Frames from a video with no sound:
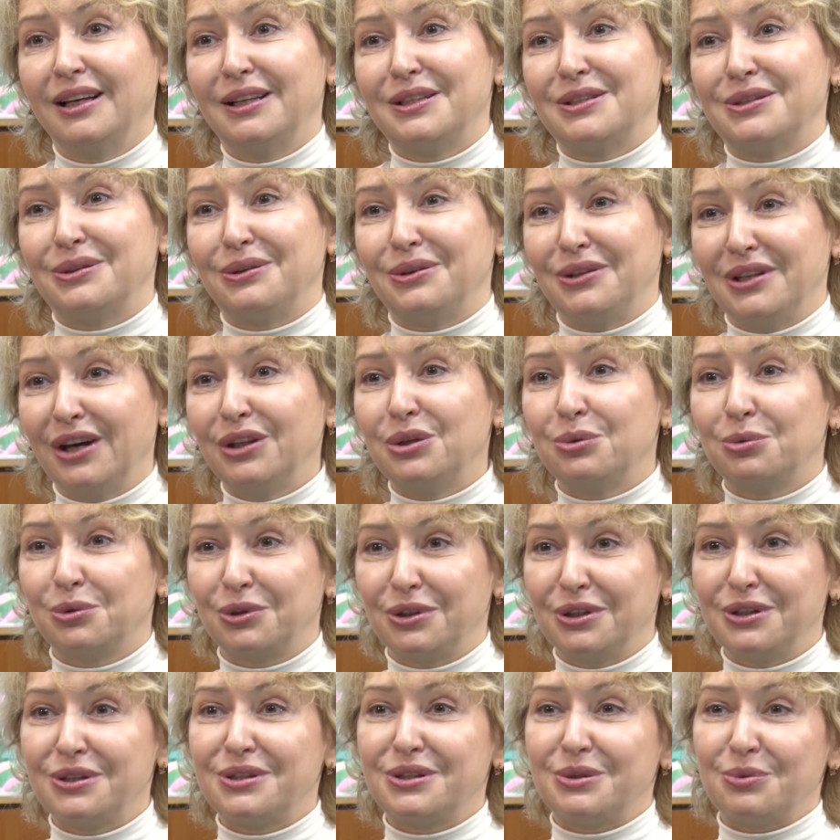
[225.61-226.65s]
So in other
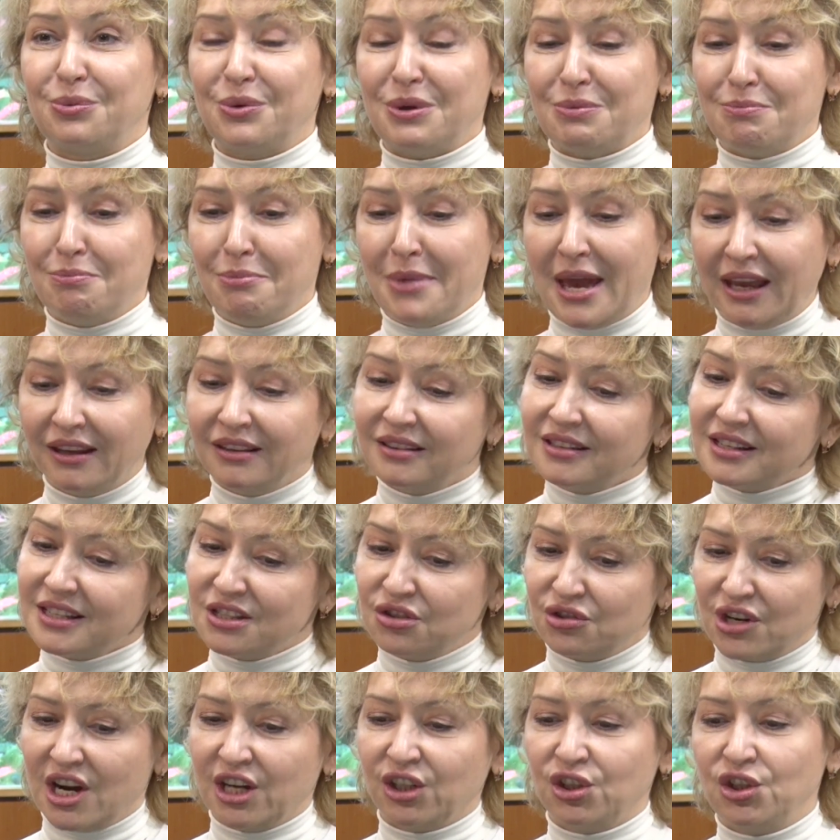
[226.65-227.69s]
words, we made the
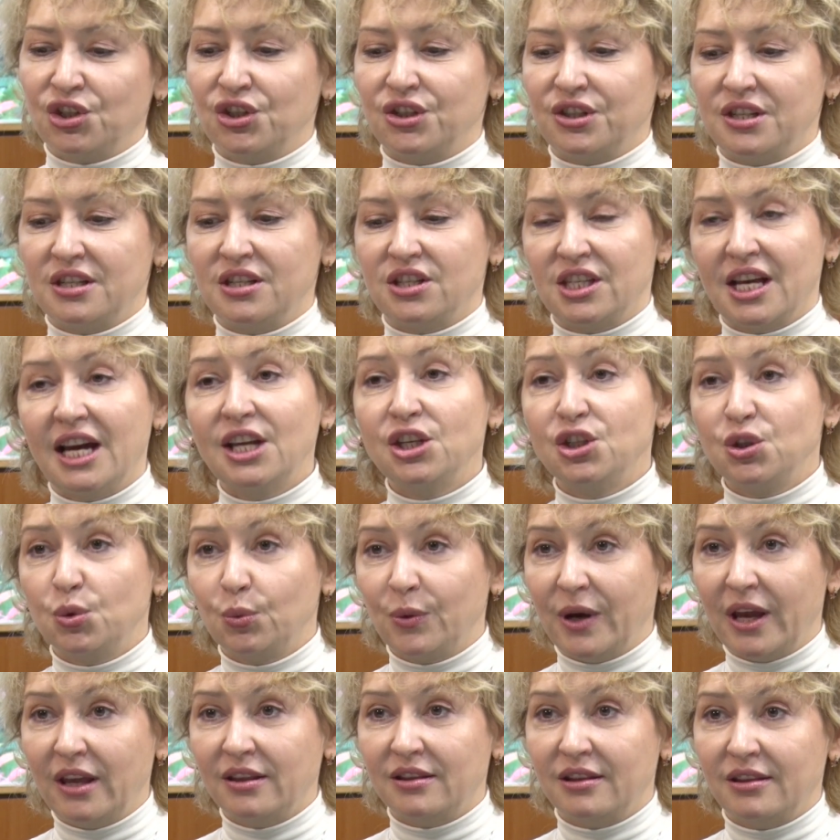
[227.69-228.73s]
structures in such a
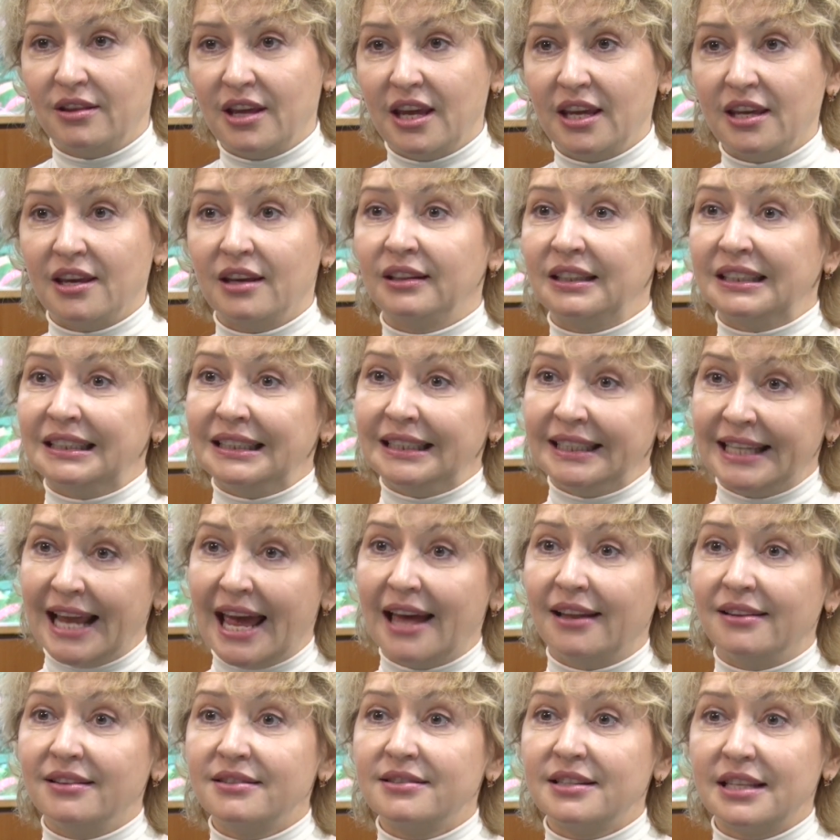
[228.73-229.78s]
way that they can
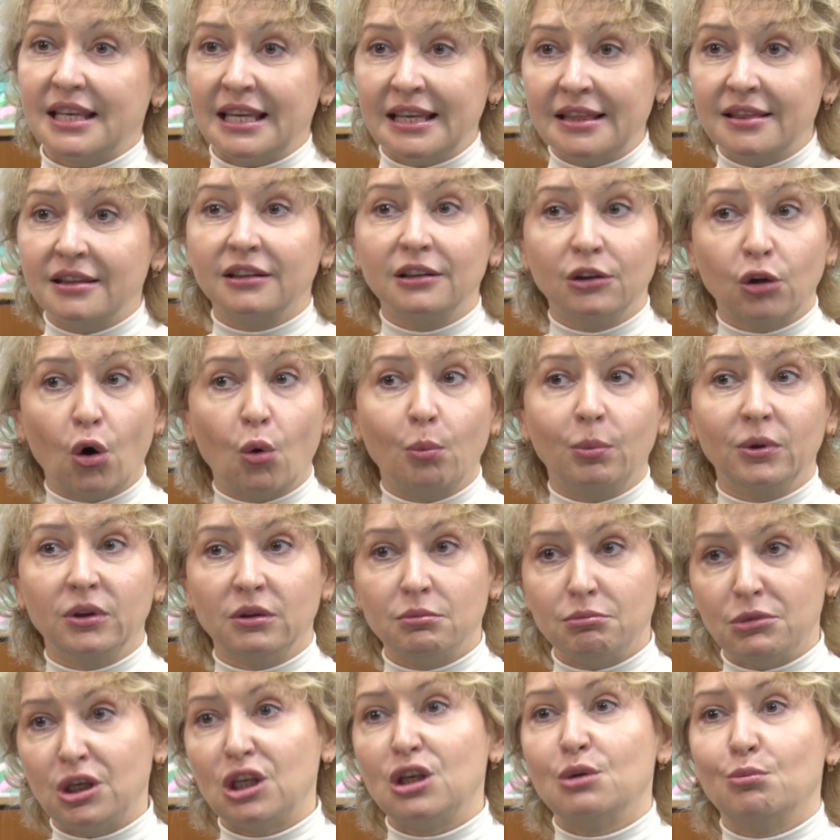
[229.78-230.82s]
condense in the
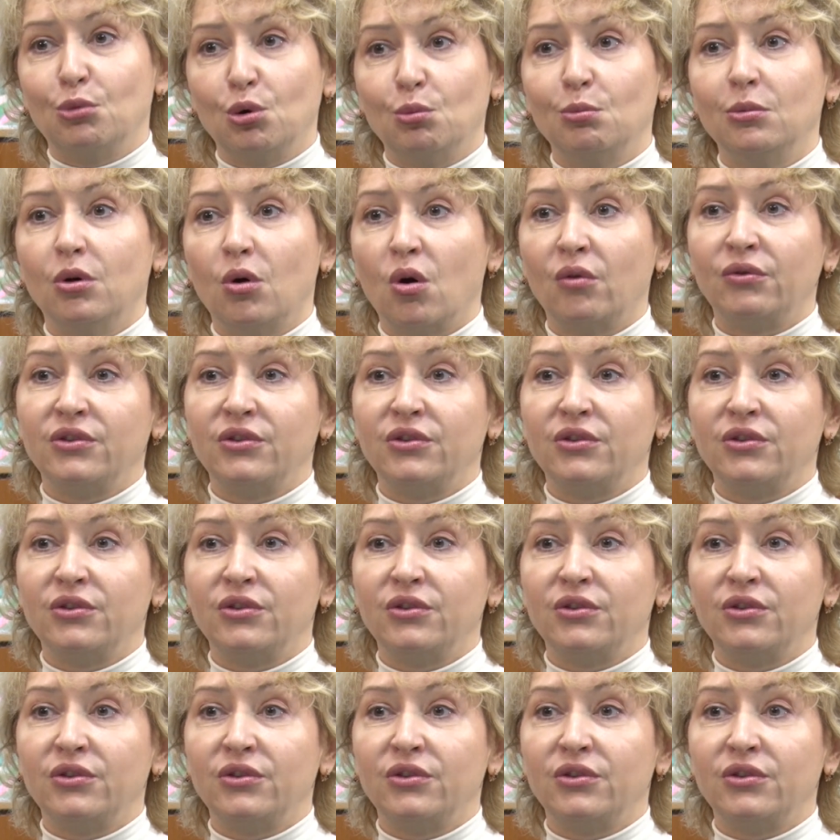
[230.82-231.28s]
global minimum